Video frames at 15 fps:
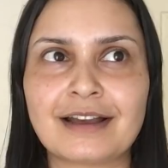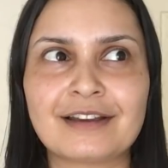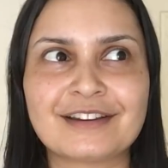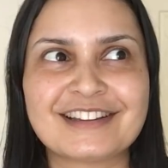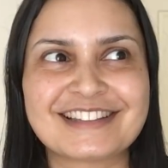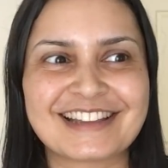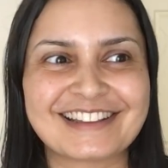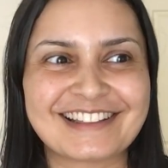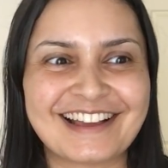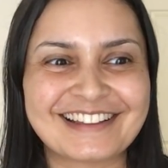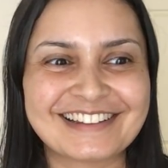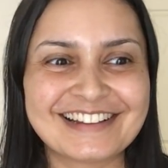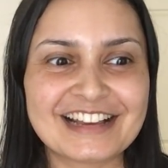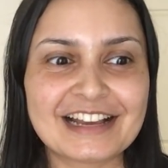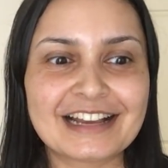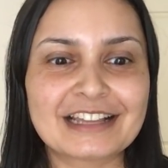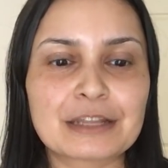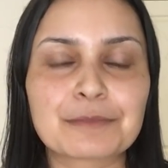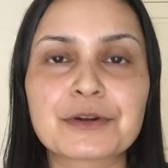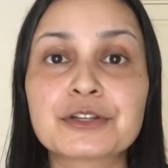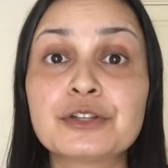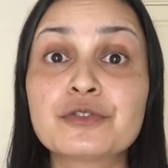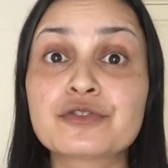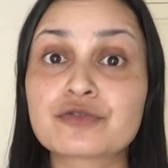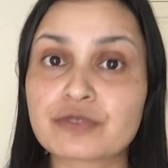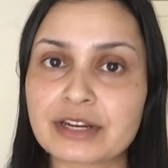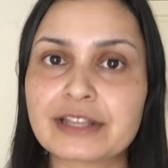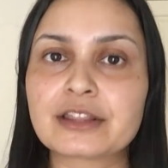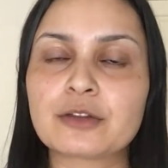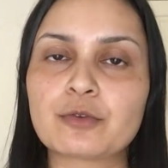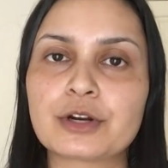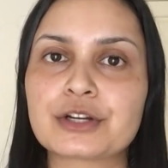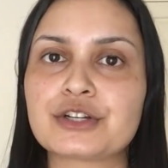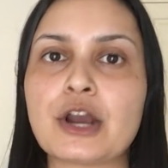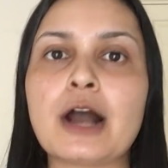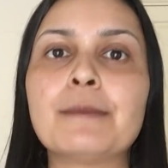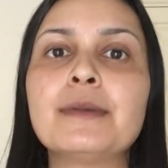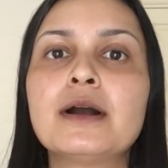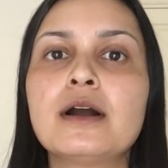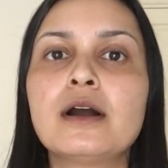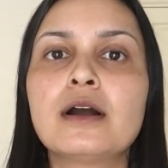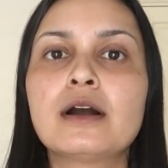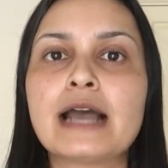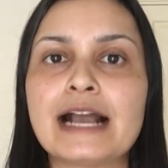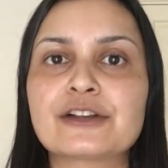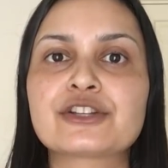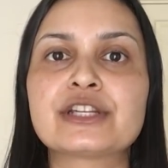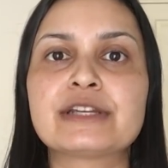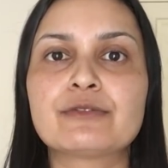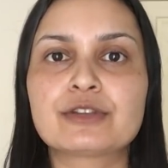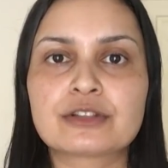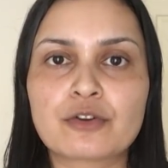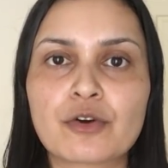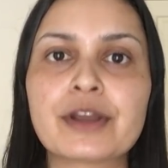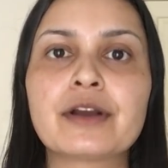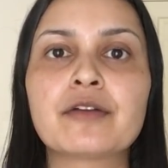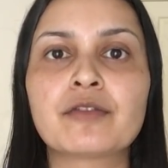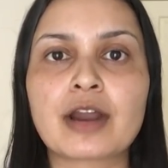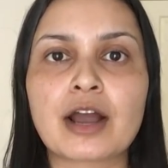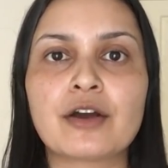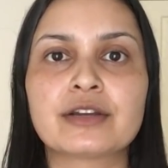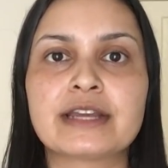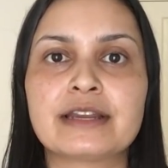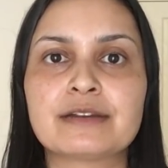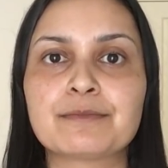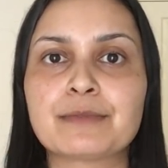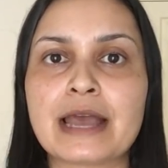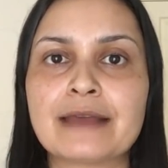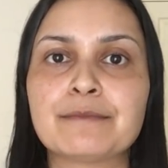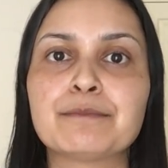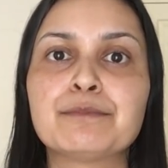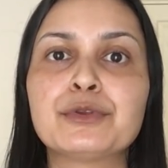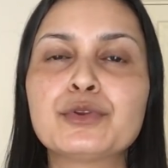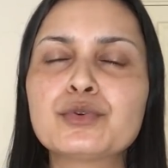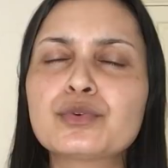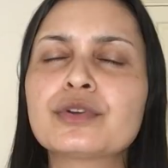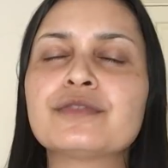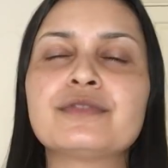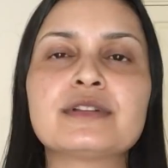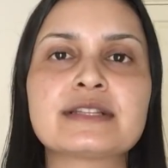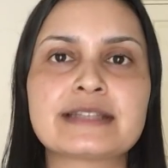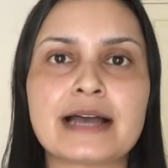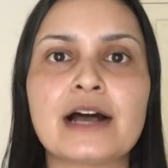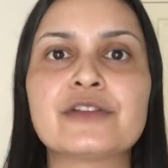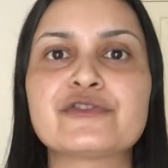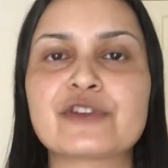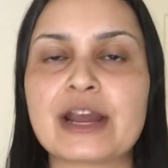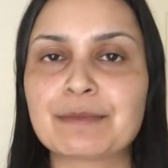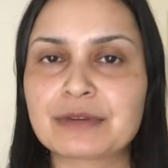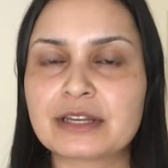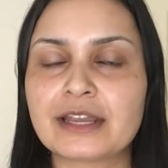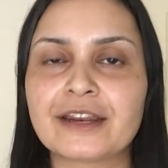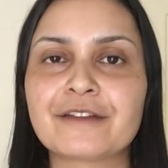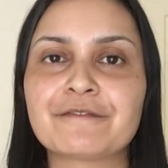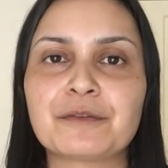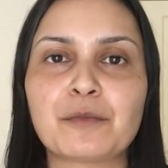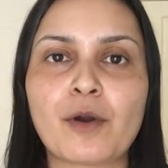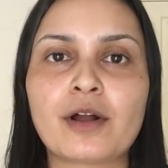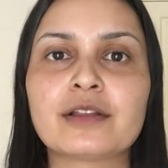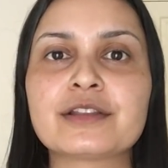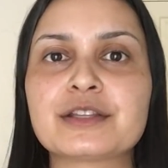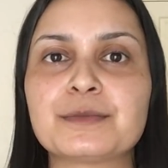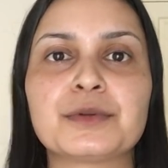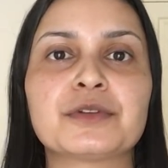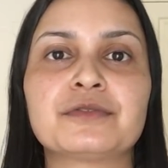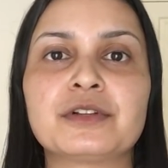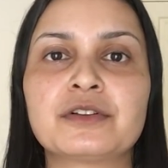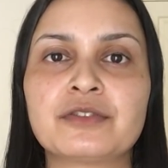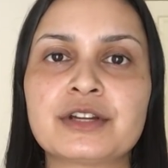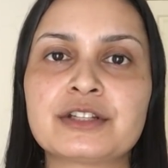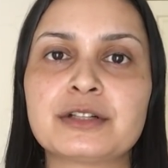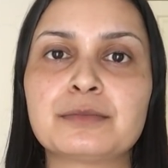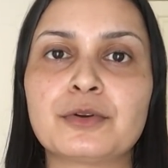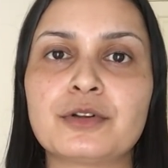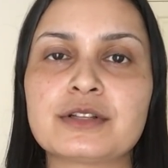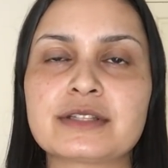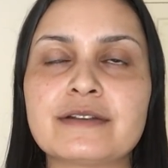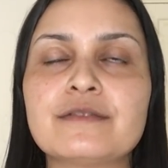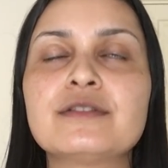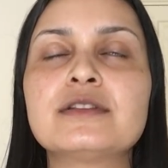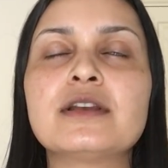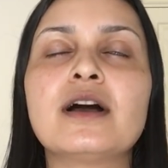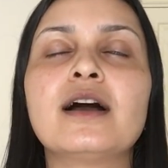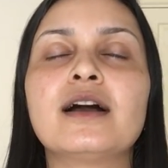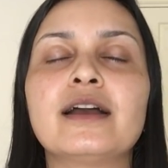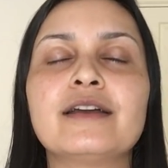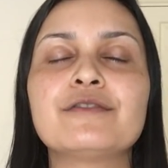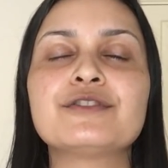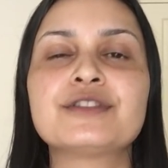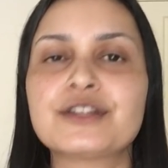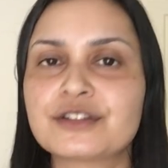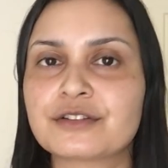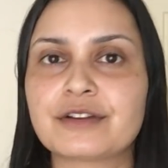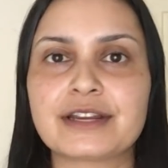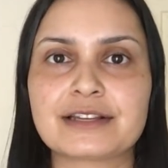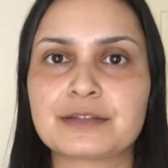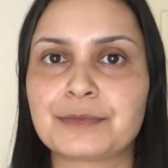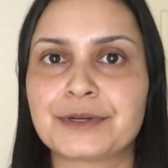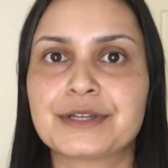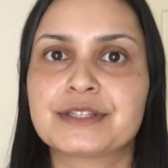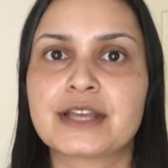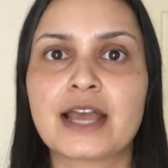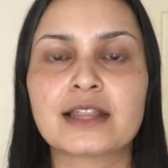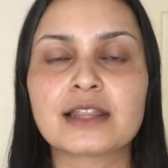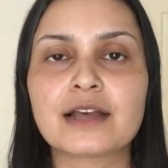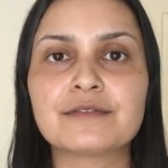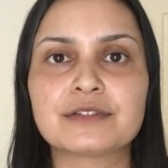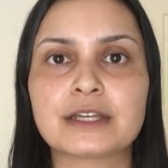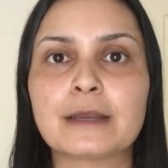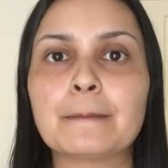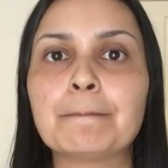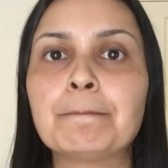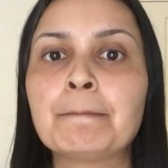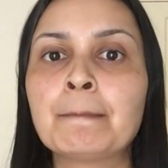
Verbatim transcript: How do you say that? The person who's running the workshop actually was going around and, and beautiful sounds were emanating from all these beautiful crystal bowls. It was it was such a great experience. I loved it.